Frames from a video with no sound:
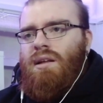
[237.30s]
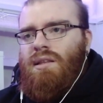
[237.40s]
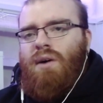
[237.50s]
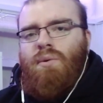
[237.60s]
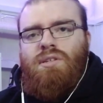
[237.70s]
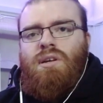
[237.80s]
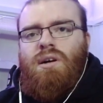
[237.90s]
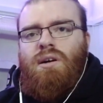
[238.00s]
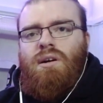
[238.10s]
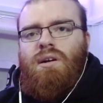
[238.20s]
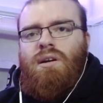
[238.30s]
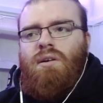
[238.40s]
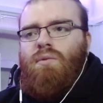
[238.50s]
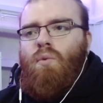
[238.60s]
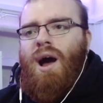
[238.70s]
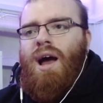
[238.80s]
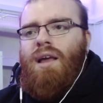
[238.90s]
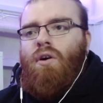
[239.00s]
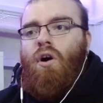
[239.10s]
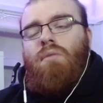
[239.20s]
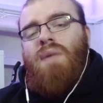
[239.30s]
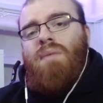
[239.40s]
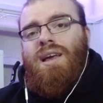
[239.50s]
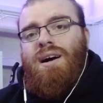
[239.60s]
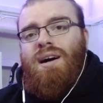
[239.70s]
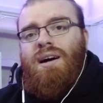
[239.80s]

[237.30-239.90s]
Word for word: towards her. You know why? Or maybe